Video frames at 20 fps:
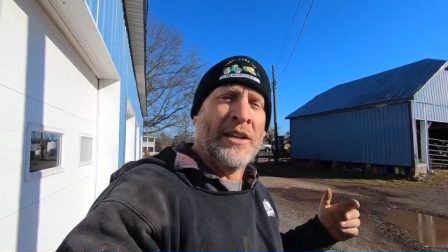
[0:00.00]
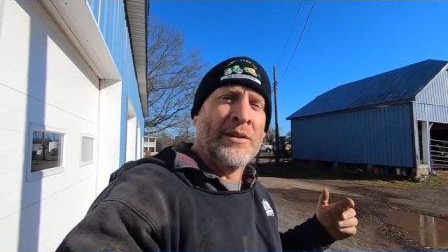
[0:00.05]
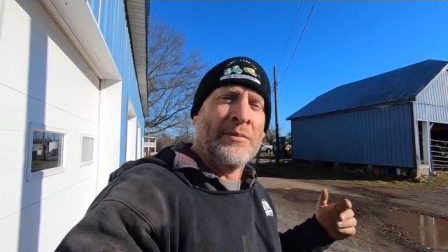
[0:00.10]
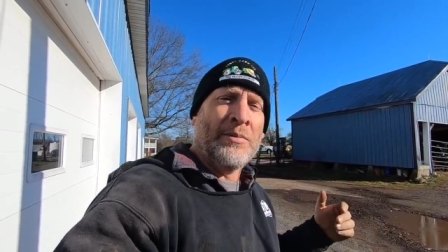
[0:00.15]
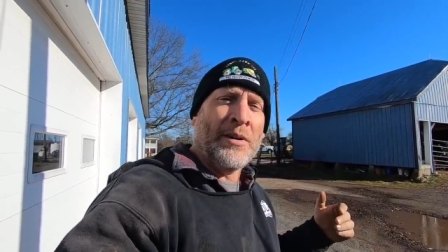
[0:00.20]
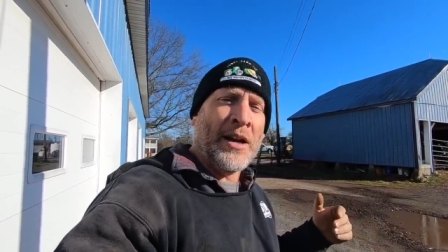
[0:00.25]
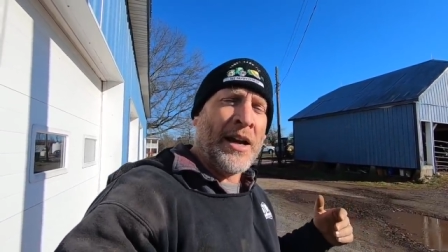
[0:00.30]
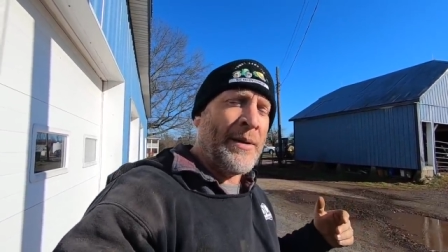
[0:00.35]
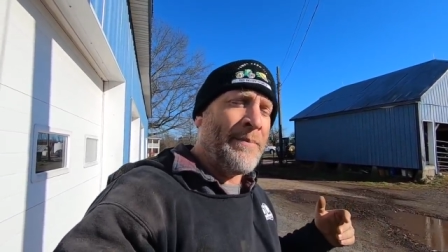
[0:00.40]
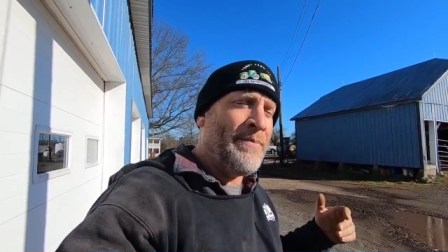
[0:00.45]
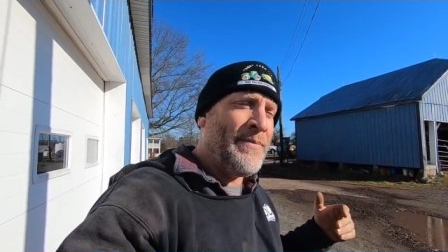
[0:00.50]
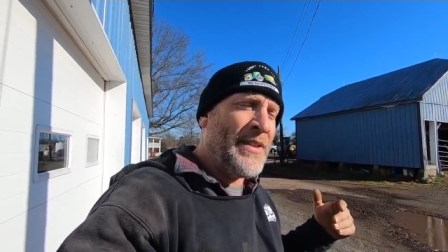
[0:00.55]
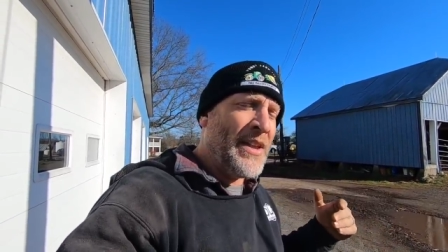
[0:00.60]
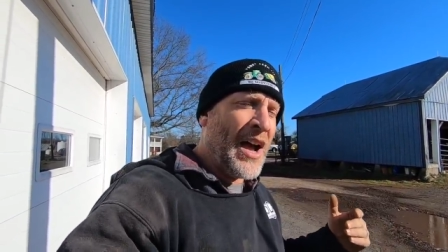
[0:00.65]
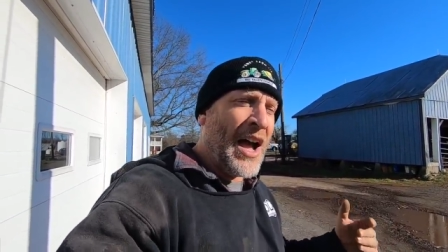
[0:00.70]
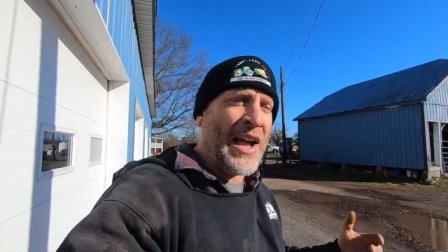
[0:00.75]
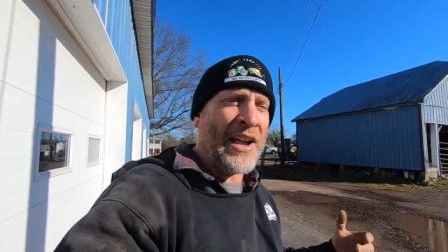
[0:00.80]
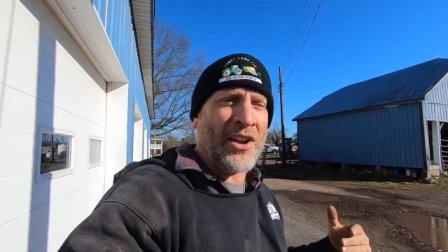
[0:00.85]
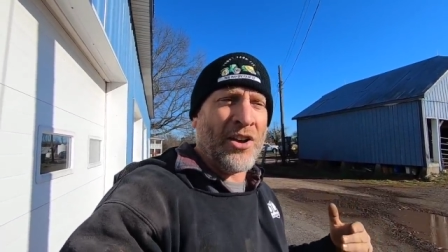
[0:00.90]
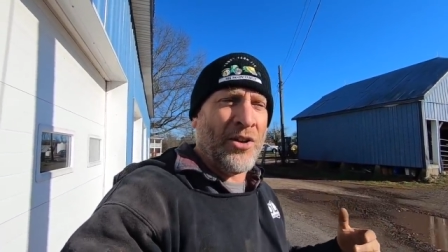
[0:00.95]
but I'm
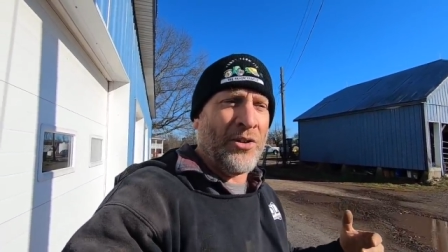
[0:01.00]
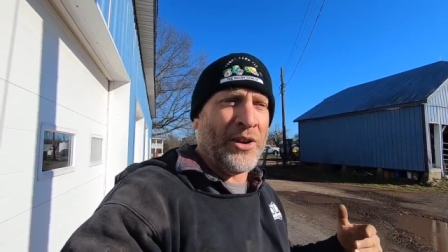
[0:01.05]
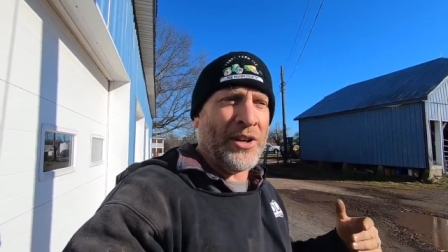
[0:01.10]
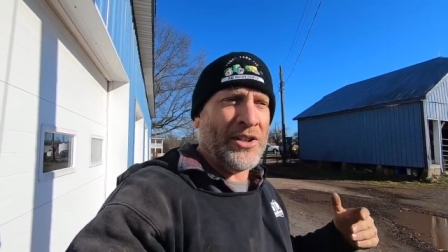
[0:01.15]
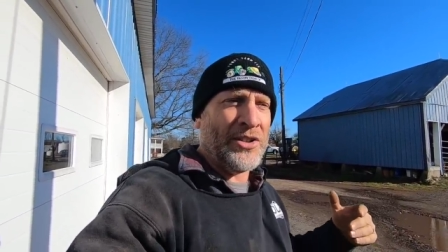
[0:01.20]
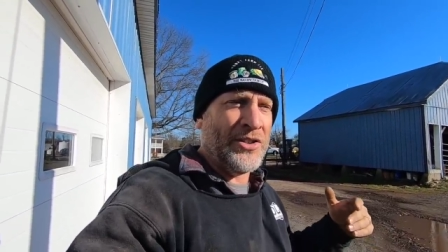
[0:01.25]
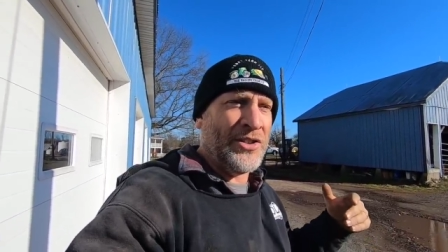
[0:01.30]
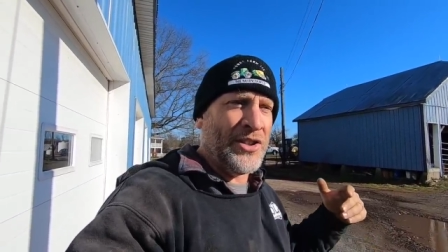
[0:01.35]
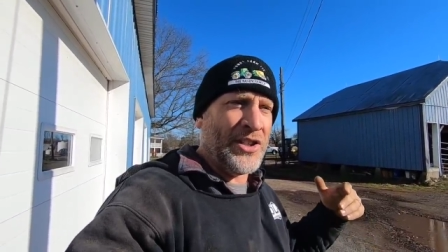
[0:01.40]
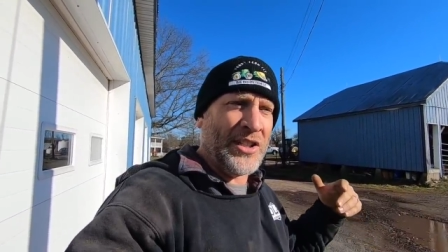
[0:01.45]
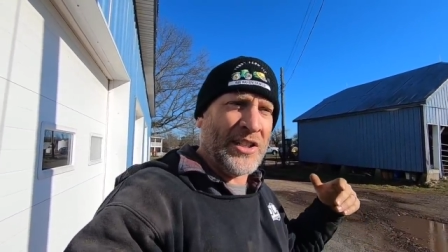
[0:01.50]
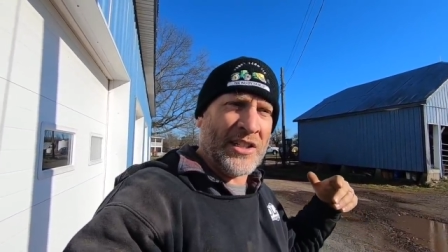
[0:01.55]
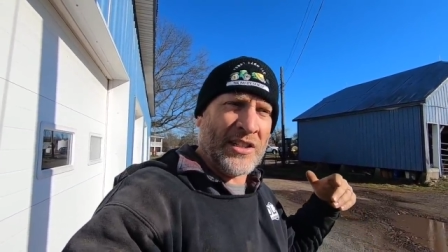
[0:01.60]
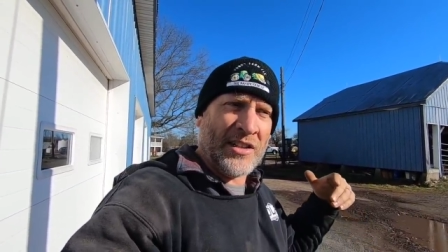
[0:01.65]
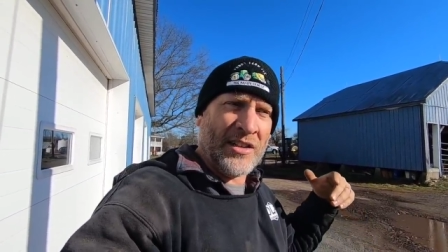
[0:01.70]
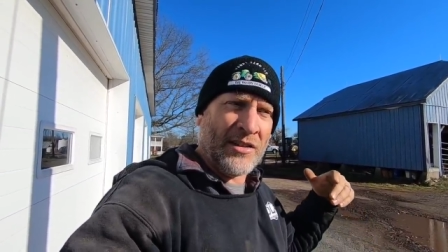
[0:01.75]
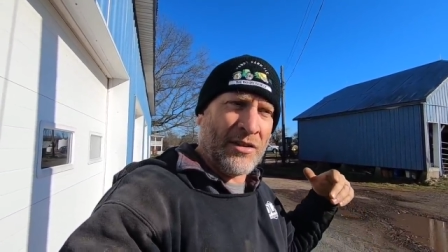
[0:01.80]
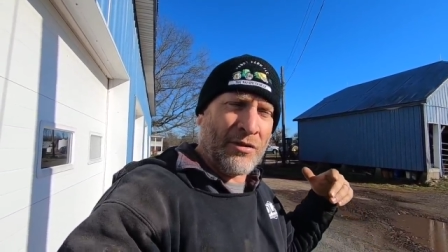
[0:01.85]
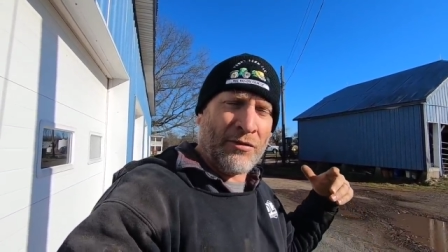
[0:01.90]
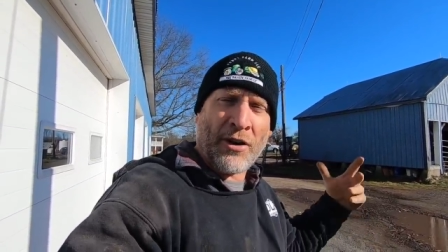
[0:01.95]
not going to just
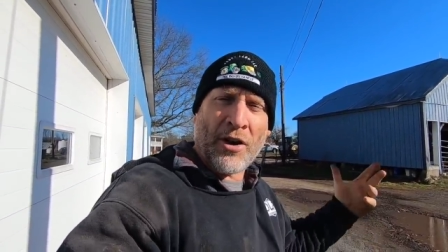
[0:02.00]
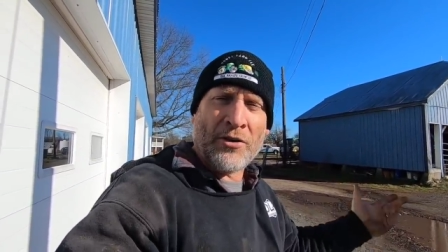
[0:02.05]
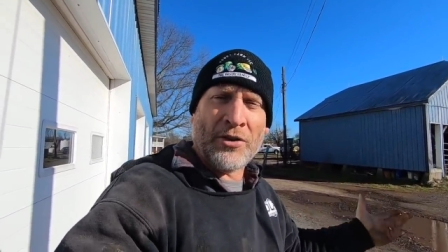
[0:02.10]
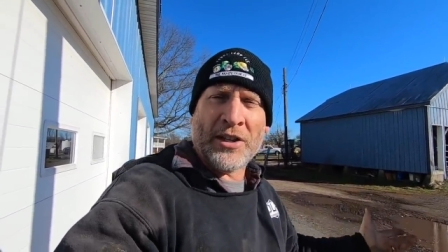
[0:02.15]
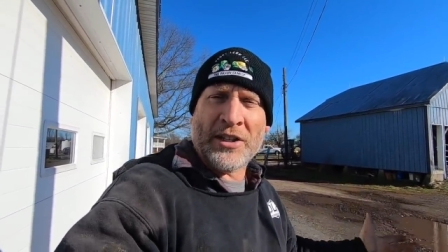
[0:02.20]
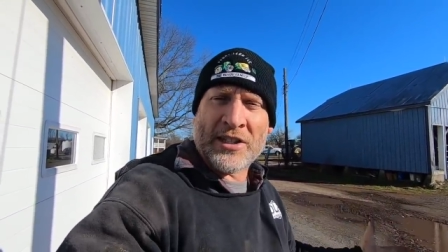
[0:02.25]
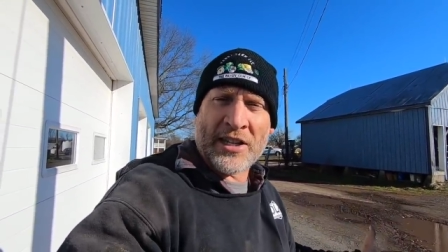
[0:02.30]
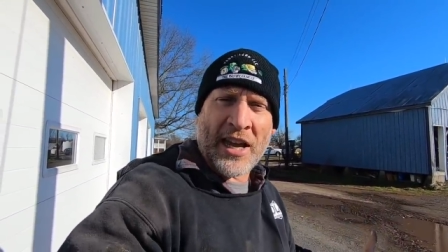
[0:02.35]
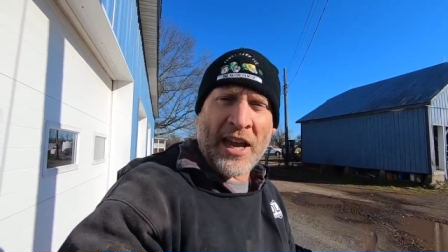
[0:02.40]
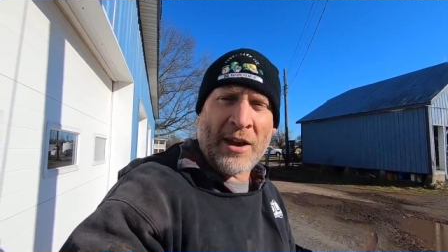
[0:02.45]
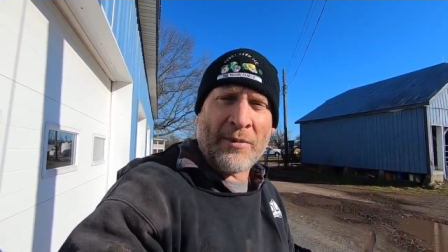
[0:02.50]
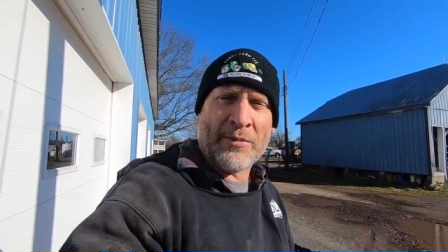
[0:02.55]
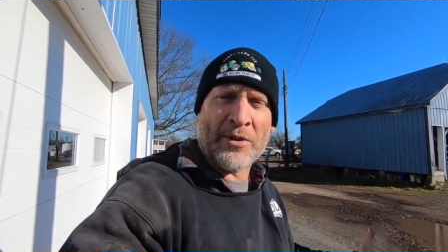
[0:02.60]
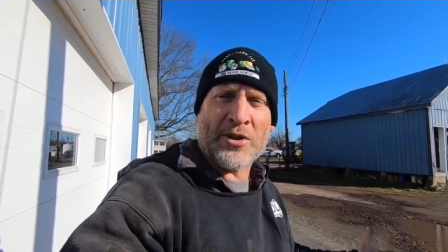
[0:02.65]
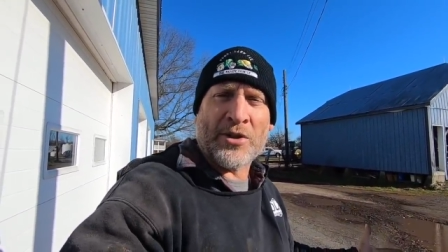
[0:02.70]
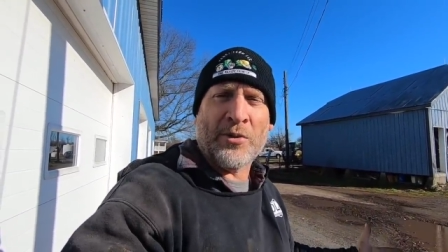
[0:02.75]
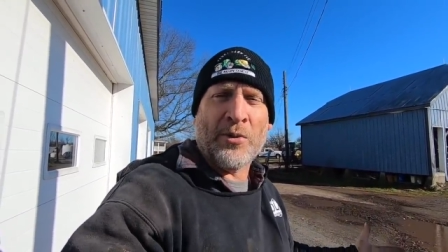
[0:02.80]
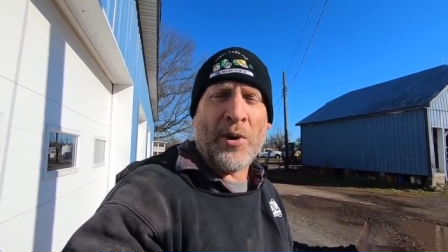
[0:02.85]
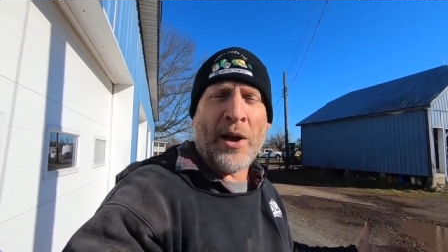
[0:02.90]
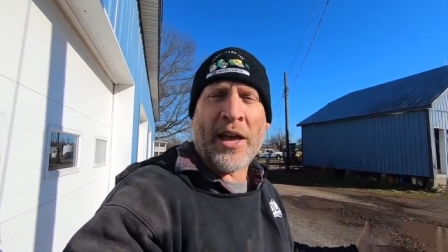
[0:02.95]
throw these cameras
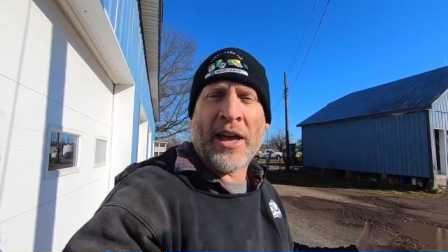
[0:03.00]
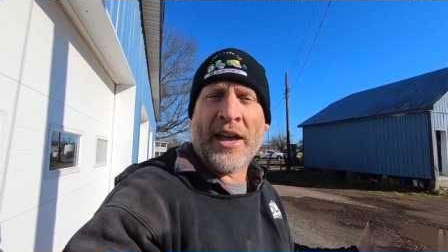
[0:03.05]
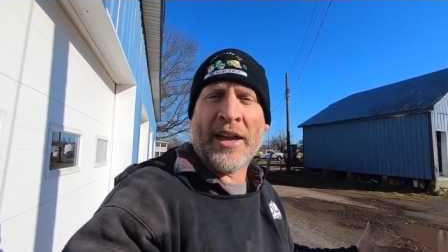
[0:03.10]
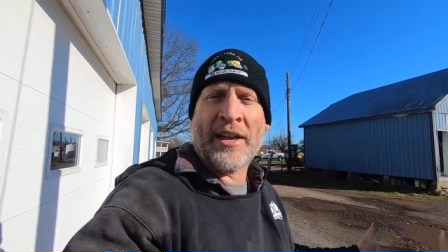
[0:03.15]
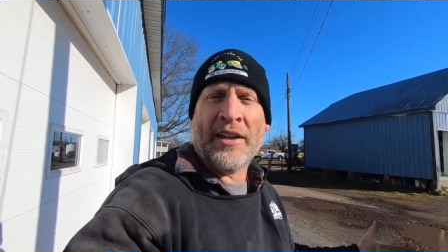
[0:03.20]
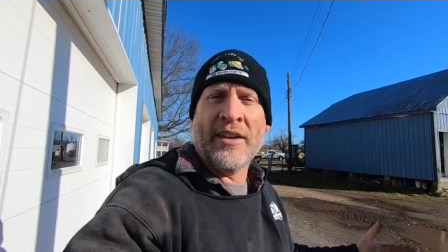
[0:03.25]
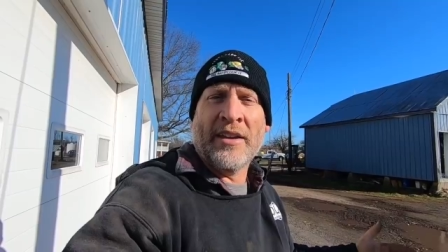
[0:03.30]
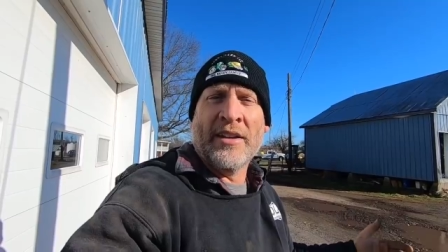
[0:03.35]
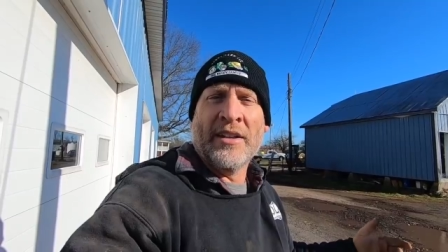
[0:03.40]
away